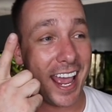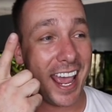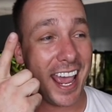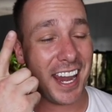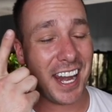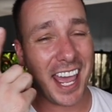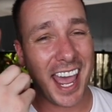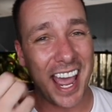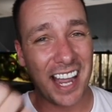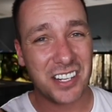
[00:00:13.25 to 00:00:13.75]

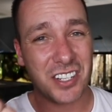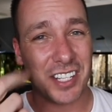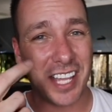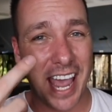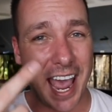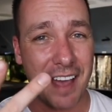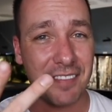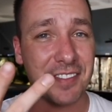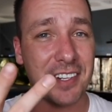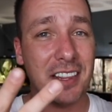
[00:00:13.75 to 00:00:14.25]
and I actually
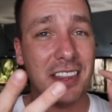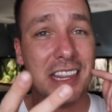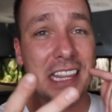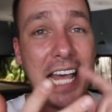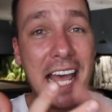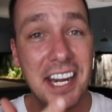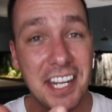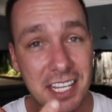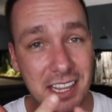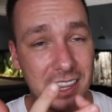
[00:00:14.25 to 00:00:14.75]
have to
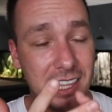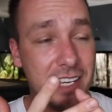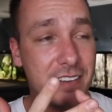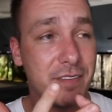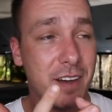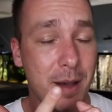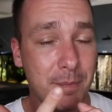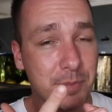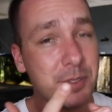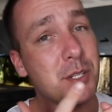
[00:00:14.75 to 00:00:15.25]
let it
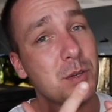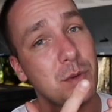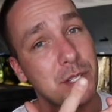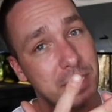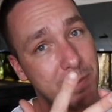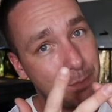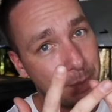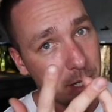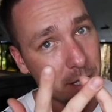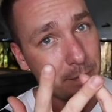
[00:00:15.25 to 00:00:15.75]
live up to
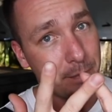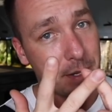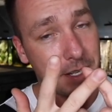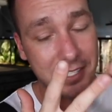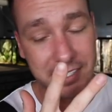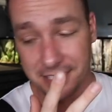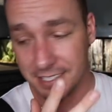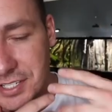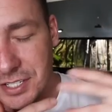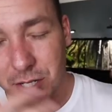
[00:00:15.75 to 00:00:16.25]
its
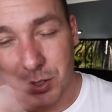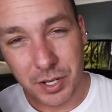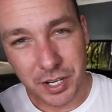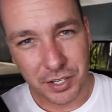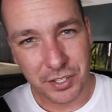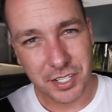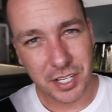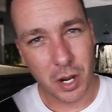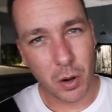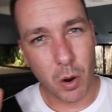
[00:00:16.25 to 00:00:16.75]
purpose. Two
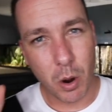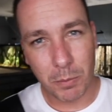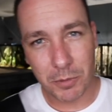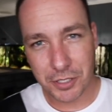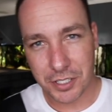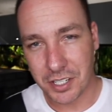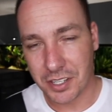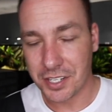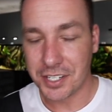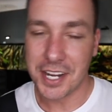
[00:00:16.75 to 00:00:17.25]
years ago,
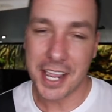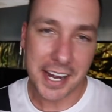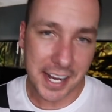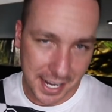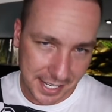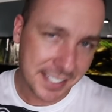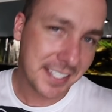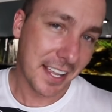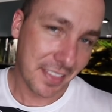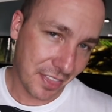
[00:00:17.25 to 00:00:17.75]
almost to the date,
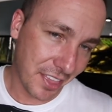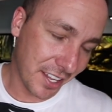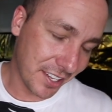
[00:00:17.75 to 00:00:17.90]
I said